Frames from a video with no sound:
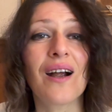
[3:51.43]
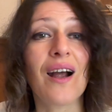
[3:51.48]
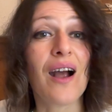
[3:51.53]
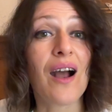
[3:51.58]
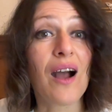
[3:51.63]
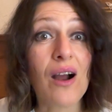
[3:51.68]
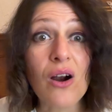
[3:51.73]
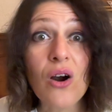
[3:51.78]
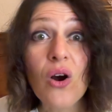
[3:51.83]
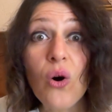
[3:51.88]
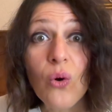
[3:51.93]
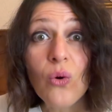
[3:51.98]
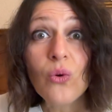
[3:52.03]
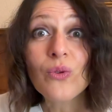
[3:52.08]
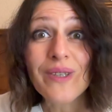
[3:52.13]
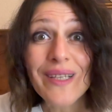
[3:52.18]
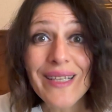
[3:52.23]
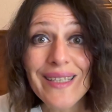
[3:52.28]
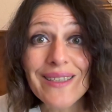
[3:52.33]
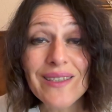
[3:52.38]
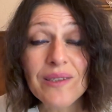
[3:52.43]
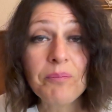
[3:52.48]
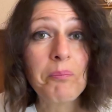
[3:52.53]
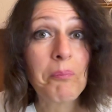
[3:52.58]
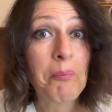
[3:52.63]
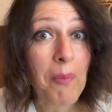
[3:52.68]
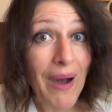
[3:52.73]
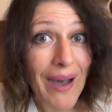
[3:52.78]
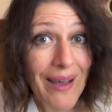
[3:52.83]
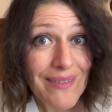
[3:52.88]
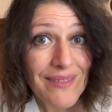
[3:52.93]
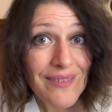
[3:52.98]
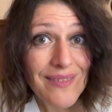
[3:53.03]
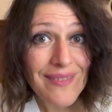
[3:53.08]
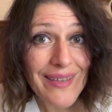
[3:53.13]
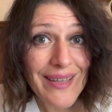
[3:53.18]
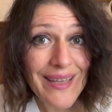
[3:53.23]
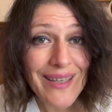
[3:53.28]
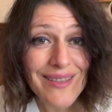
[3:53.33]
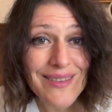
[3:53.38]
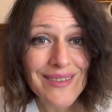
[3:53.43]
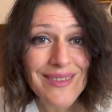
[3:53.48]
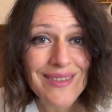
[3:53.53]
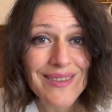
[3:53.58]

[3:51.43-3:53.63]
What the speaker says: Are all these bad things?